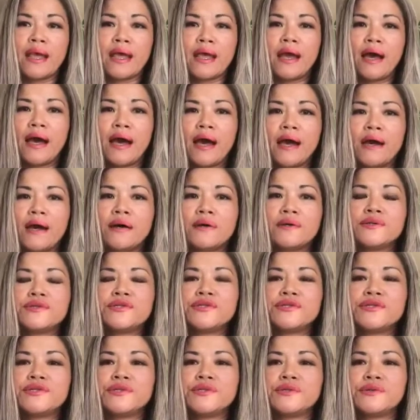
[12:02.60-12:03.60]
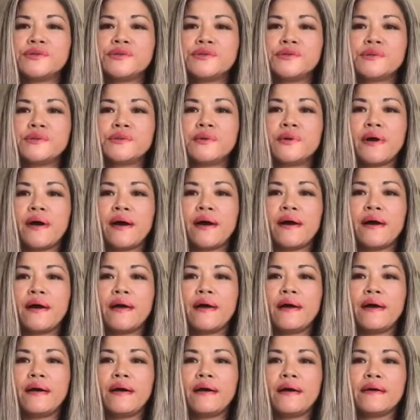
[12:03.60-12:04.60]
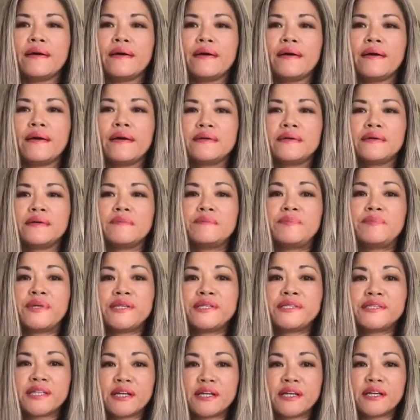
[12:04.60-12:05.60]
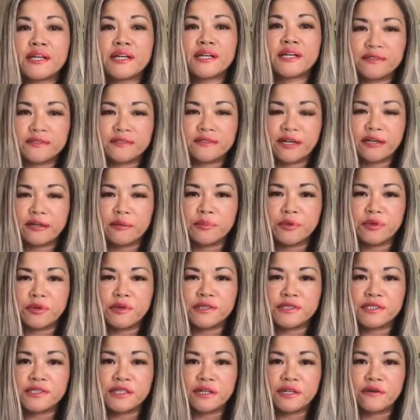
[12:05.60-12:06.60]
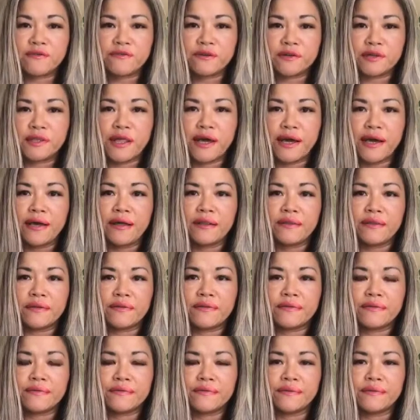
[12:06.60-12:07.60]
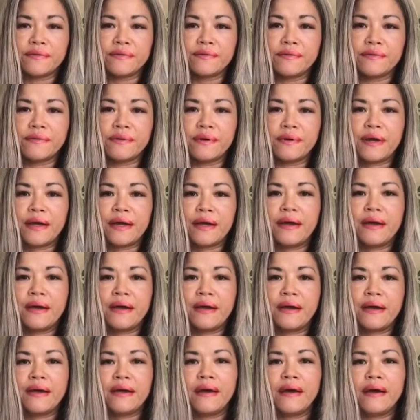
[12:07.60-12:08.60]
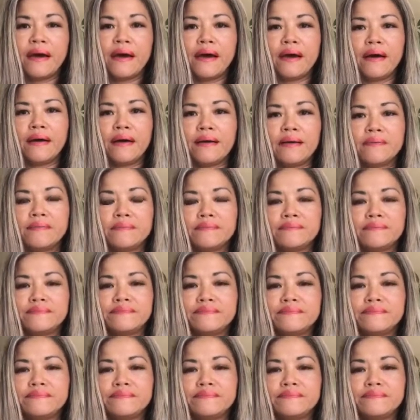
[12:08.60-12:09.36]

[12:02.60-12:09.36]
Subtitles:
how to be self-sustainable and self-reliant through um,